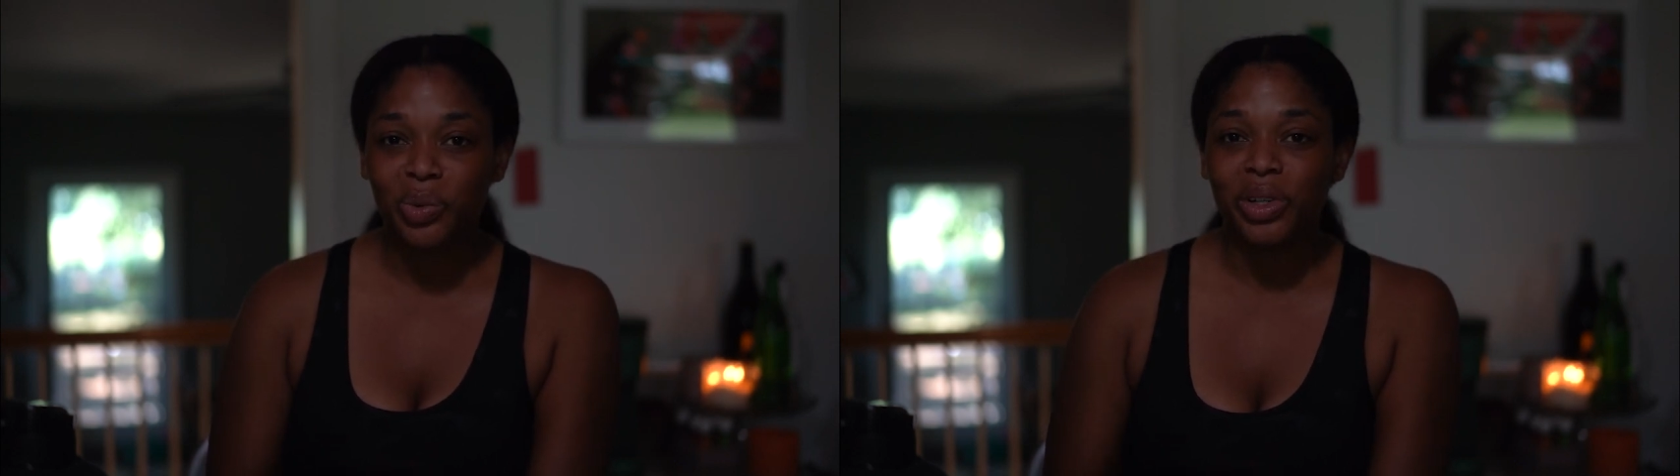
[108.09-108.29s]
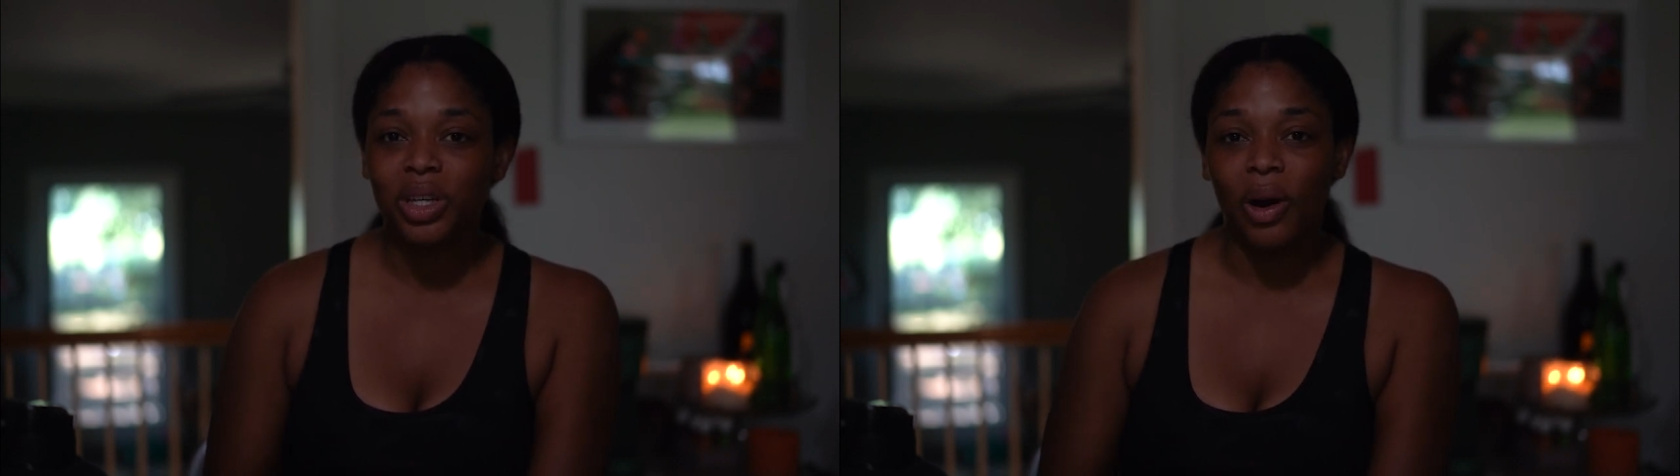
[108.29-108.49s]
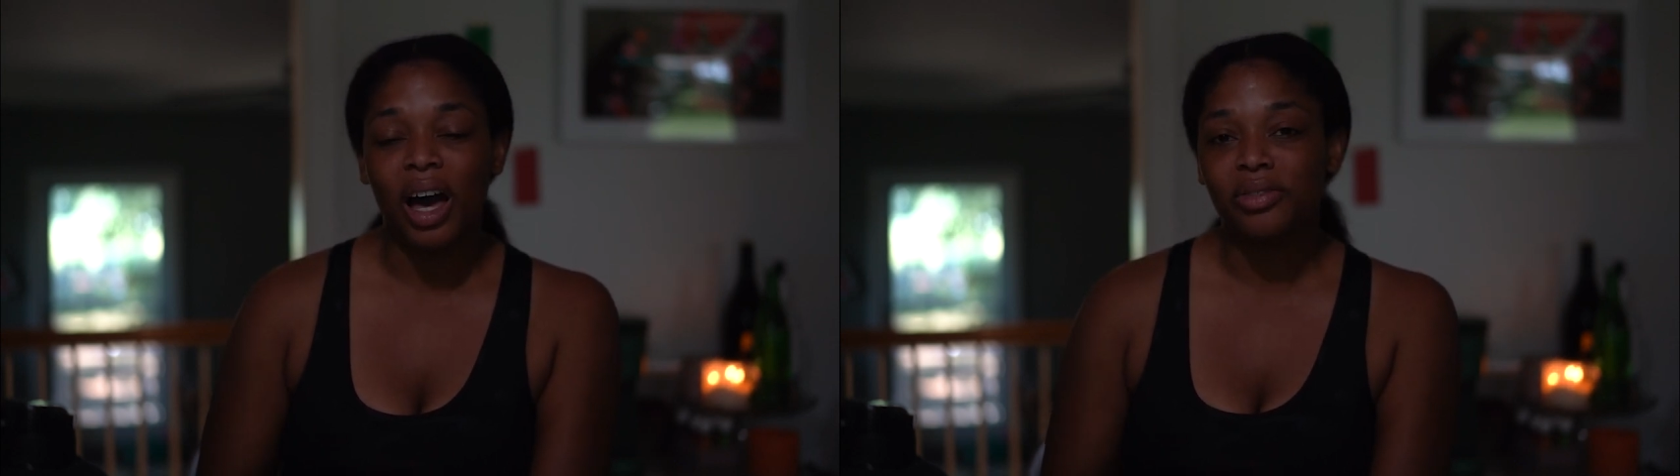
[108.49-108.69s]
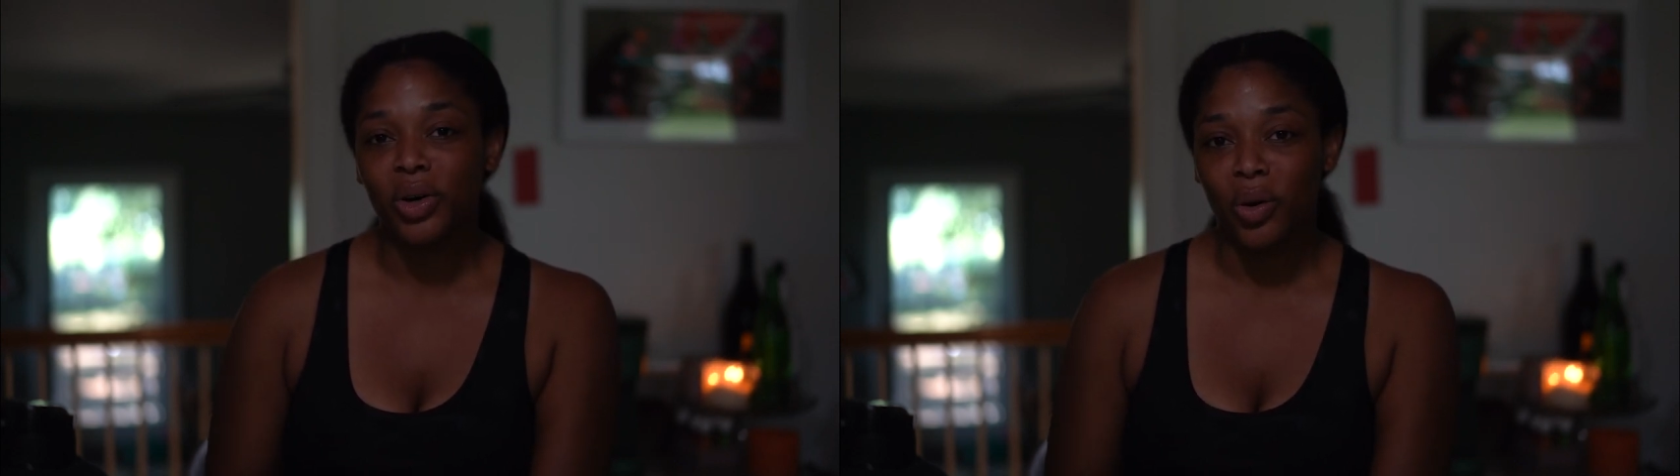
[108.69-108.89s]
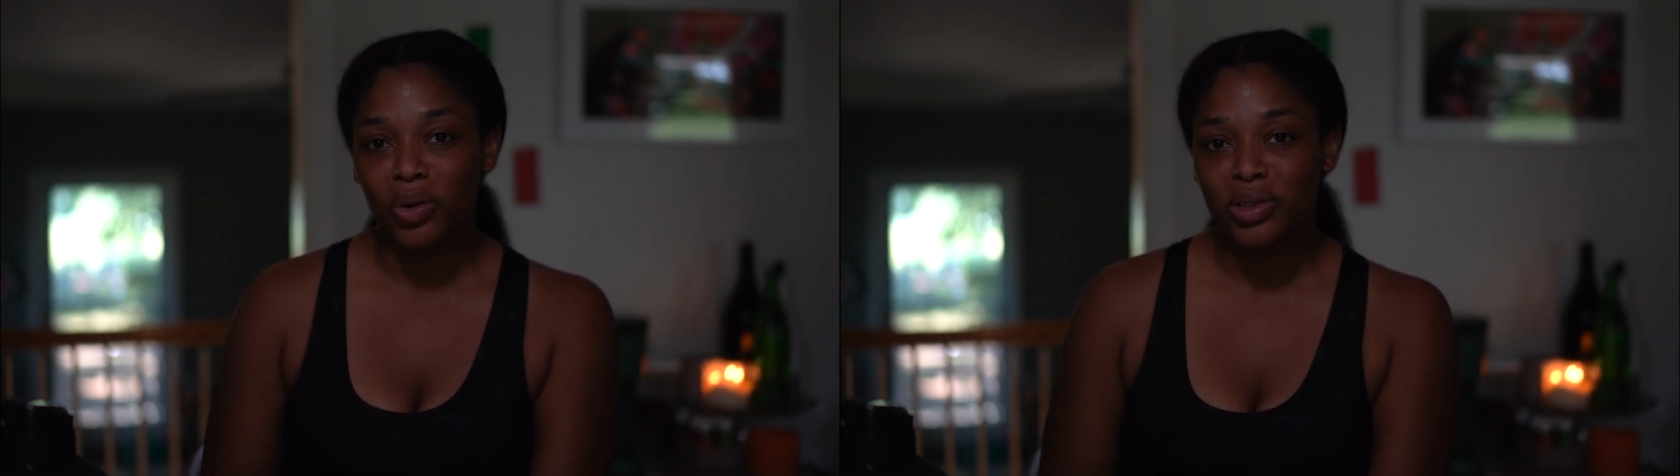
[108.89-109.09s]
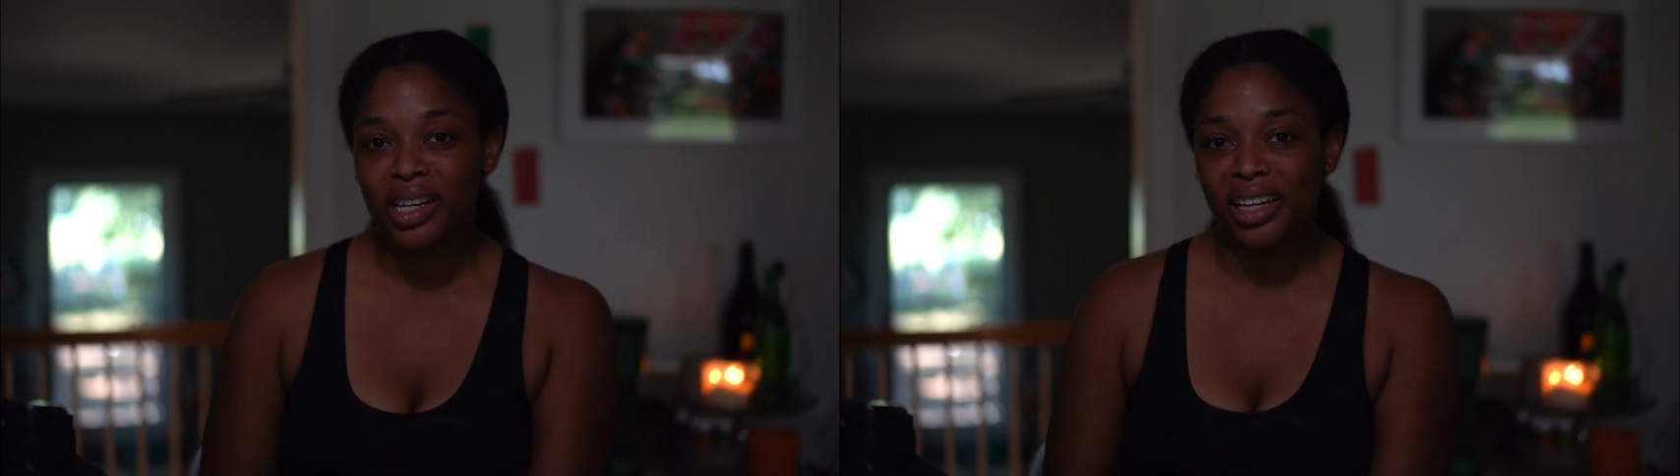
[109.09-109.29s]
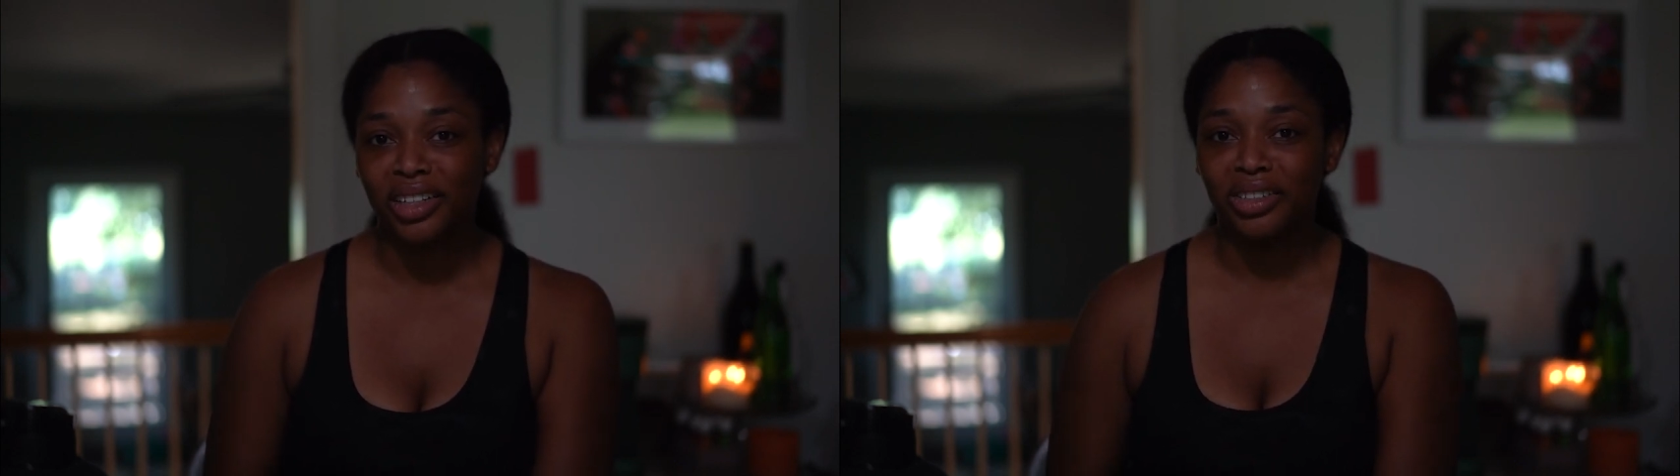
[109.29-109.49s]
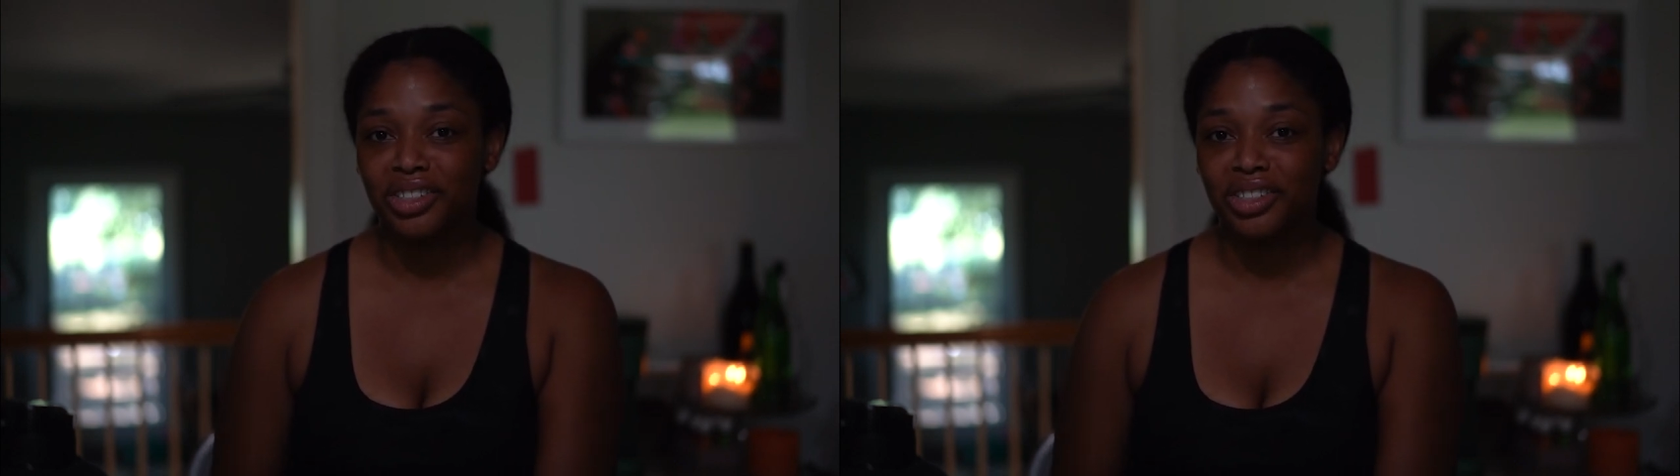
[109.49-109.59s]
when you have goals and you're